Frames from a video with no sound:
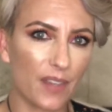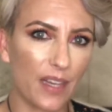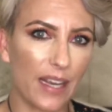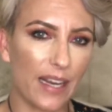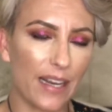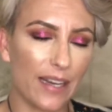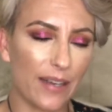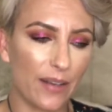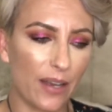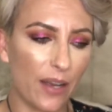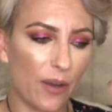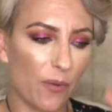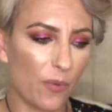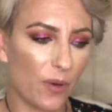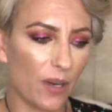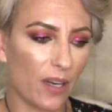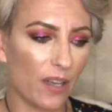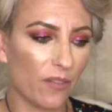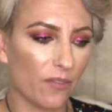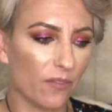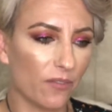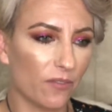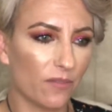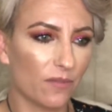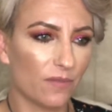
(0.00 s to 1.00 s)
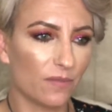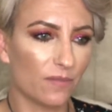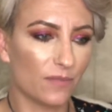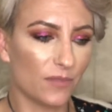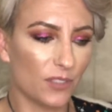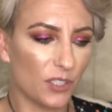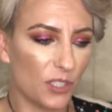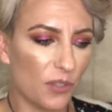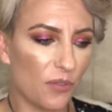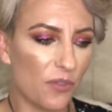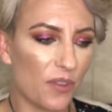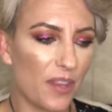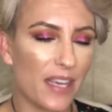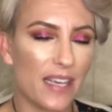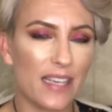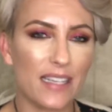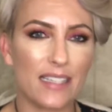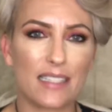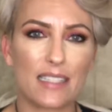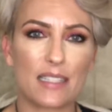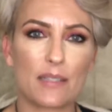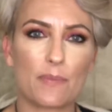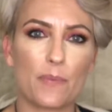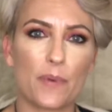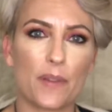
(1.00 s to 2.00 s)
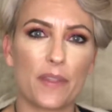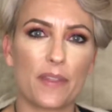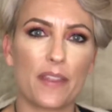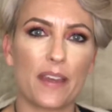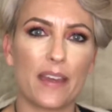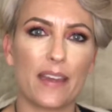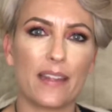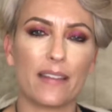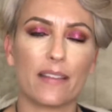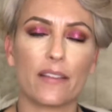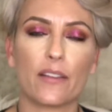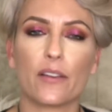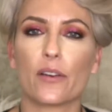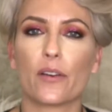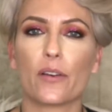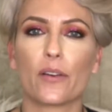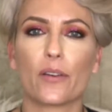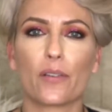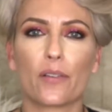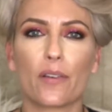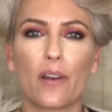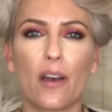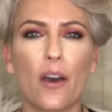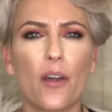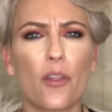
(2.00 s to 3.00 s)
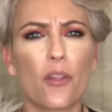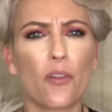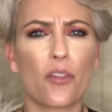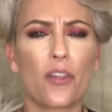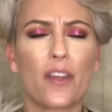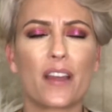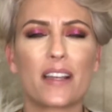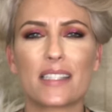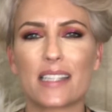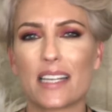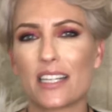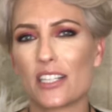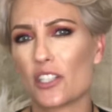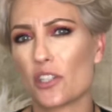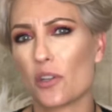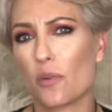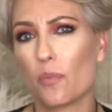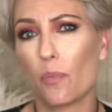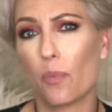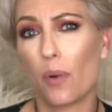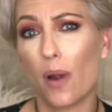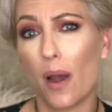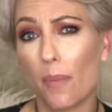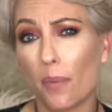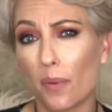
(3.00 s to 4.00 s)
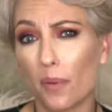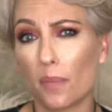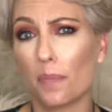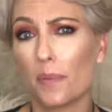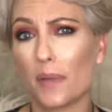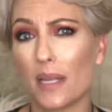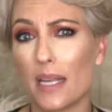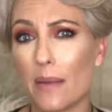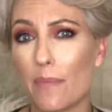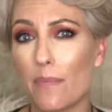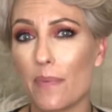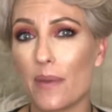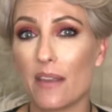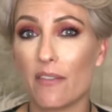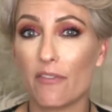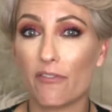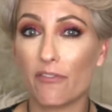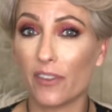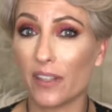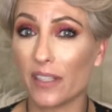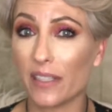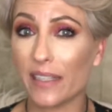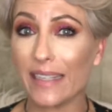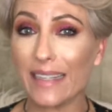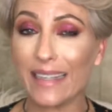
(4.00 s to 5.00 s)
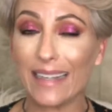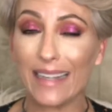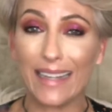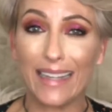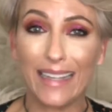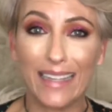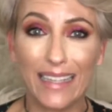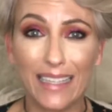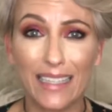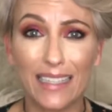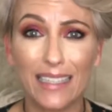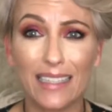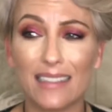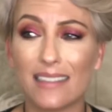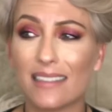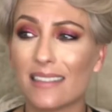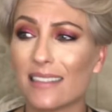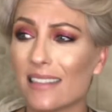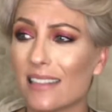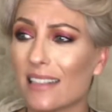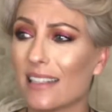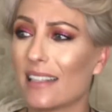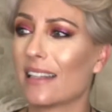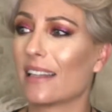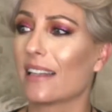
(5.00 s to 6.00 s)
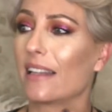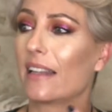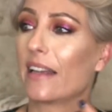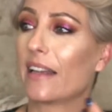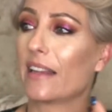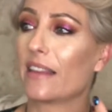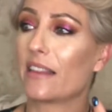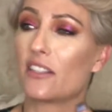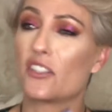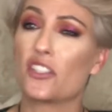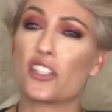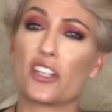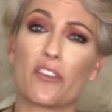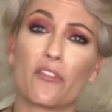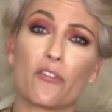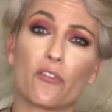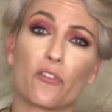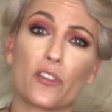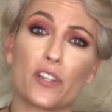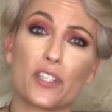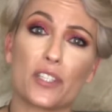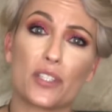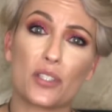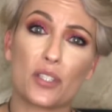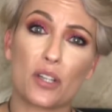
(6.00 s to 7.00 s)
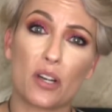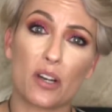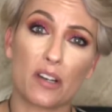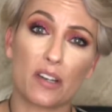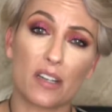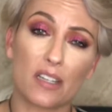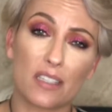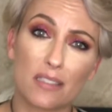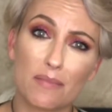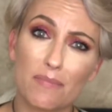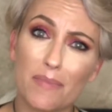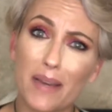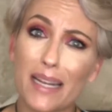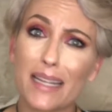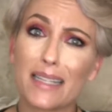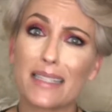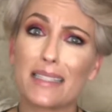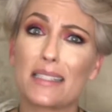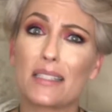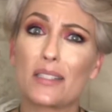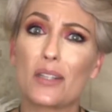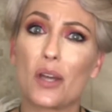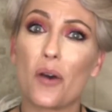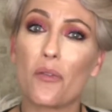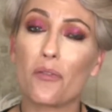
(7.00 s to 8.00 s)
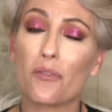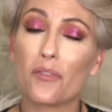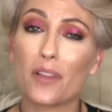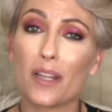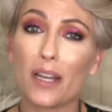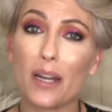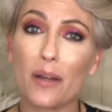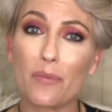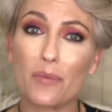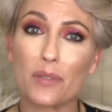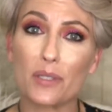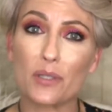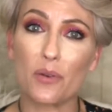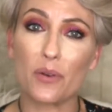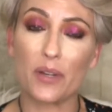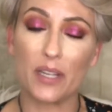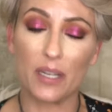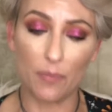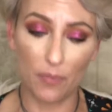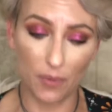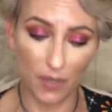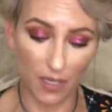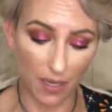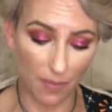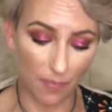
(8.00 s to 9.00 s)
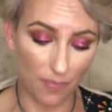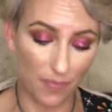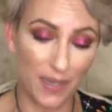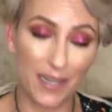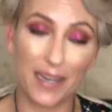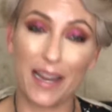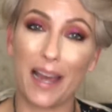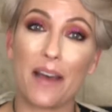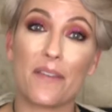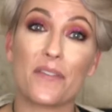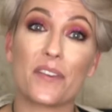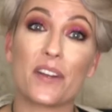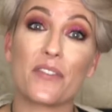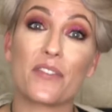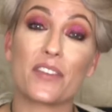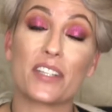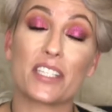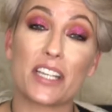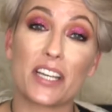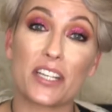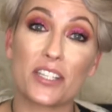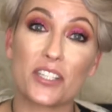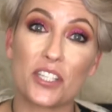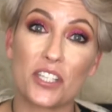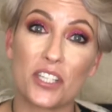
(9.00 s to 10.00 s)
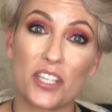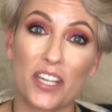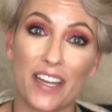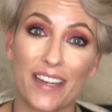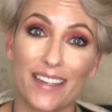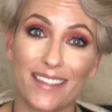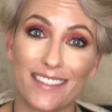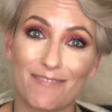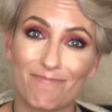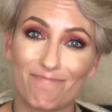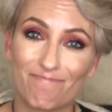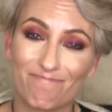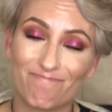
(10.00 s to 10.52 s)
I, I want to do this, but then there are other things I should probably be filling in, like the Jeffree Star cosmetic stuff that I was going to put up and haven't even touched yet.